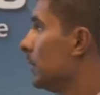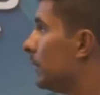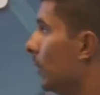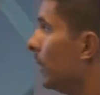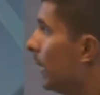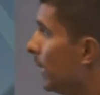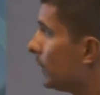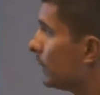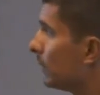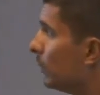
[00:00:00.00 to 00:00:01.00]
So in
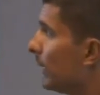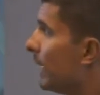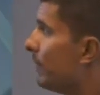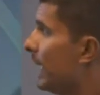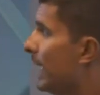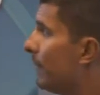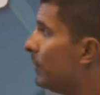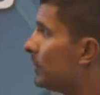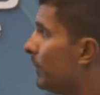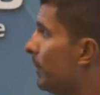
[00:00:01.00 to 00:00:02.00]
us, we have an
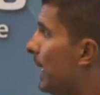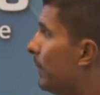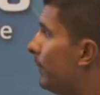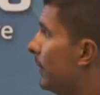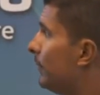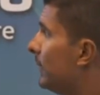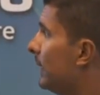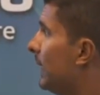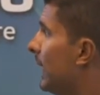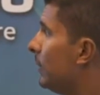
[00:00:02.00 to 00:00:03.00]
average of about
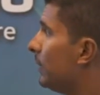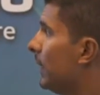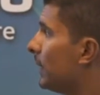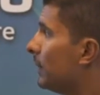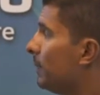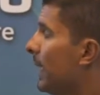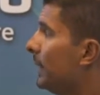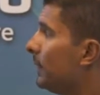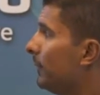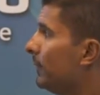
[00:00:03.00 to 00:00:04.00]
15 nanoseconds,
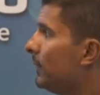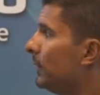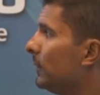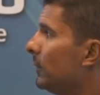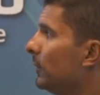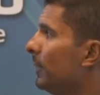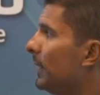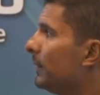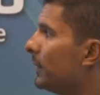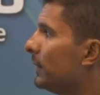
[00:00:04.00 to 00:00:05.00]
minus 15. So it's
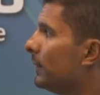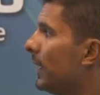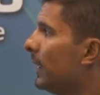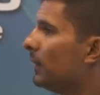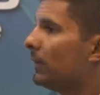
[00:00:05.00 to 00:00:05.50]
basically saying